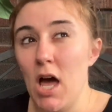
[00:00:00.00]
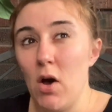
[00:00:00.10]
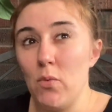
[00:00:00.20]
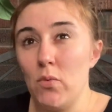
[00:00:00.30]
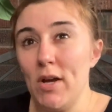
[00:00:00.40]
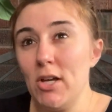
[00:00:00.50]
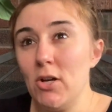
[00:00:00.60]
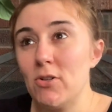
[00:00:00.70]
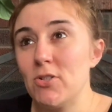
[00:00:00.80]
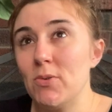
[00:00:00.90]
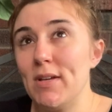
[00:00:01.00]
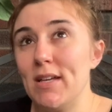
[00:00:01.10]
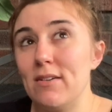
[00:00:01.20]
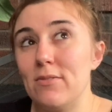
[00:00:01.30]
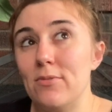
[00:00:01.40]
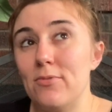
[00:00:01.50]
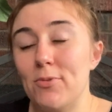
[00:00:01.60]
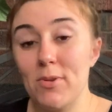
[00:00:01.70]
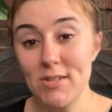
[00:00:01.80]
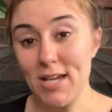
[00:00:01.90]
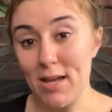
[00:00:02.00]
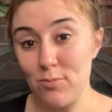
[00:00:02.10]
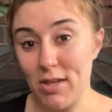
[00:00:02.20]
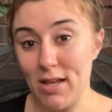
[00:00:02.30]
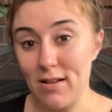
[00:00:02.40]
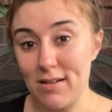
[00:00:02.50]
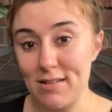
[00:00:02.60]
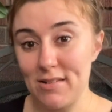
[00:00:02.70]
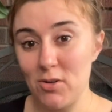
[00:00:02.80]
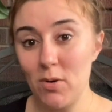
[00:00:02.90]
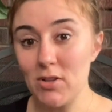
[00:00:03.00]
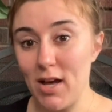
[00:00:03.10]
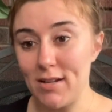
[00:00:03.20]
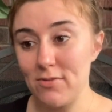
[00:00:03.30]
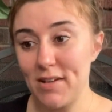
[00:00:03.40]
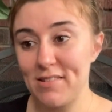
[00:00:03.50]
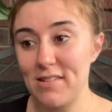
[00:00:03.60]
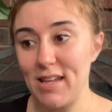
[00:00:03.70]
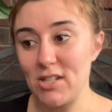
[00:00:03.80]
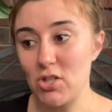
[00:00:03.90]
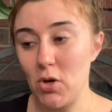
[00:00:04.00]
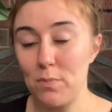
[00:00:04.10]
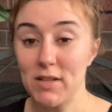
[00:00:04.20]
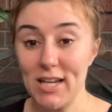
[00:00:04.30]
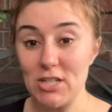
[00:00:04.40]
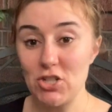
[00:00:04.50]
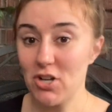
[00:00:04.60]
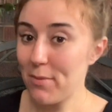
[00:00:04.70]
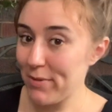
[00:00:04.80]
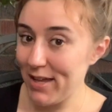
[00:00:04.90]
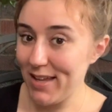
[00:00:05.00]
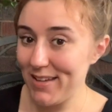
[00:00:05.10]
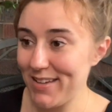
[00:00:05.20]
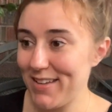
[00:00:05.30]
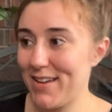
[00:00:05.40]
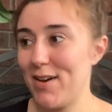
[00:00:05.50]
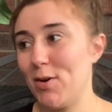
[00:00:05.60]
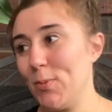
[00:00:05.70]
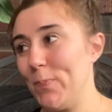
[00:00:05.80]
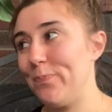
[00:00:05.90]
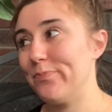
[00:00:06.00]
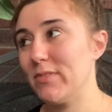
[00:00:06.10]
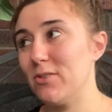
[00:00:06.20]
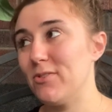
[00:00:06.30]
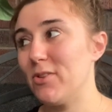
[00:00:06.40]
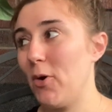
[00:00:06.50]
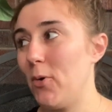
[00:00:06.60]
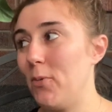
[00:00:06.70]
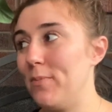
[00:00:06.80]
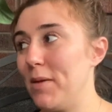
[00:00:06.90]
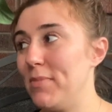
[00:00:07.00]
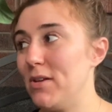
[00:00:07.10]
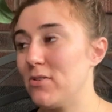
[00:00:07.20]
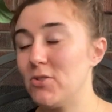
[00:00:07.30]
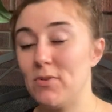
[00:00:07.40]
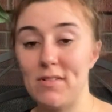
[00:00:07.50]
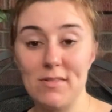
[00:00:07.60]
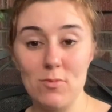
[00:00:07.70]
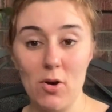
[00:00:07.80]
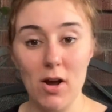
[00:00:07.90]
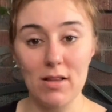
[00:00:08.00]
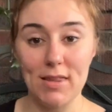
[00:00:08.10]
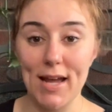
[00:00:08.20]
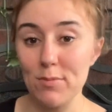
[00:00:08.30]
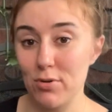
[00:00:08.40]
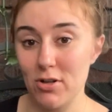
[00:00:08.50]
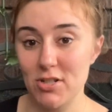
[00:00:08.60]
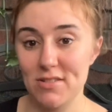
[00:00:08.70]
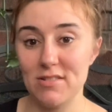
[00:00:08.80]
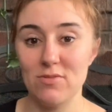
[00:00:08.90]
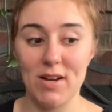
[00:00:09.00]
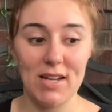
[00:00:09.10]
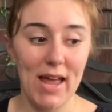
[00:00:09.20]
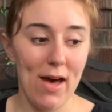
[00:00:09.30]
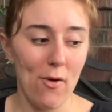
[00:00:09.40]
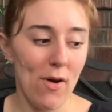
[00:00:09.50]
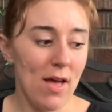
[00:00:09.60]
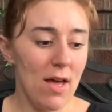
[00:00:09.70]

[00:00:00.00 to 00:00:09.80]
what you're doing for the time being, because I know a lot of us like to go plant shopping. So maybe you're doing some more online purchases right now.